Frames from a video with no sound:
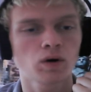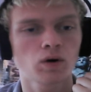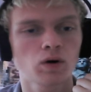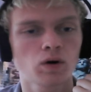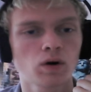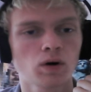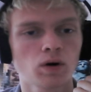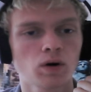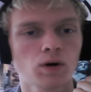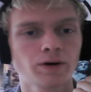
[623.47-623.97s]

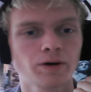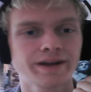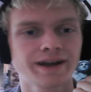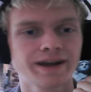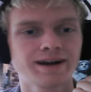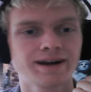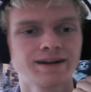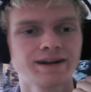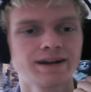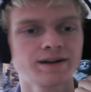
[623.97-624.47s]
Oh
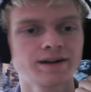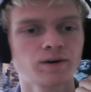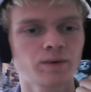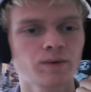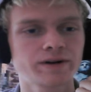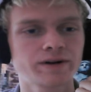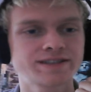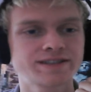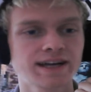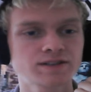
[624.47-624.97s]
yeah,
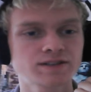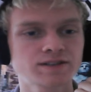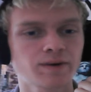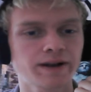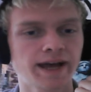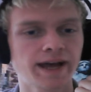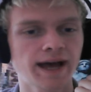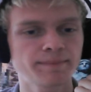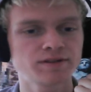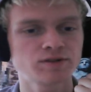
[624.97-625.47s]
that's what
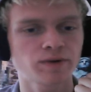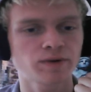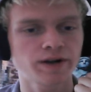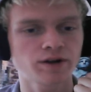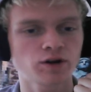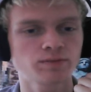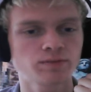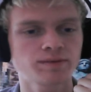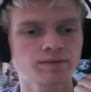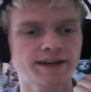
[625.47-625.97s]
happens when I
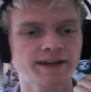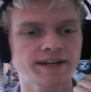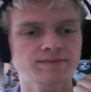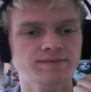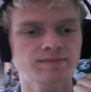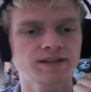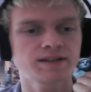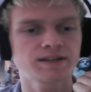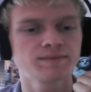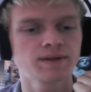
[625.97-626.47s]
open my XSplit.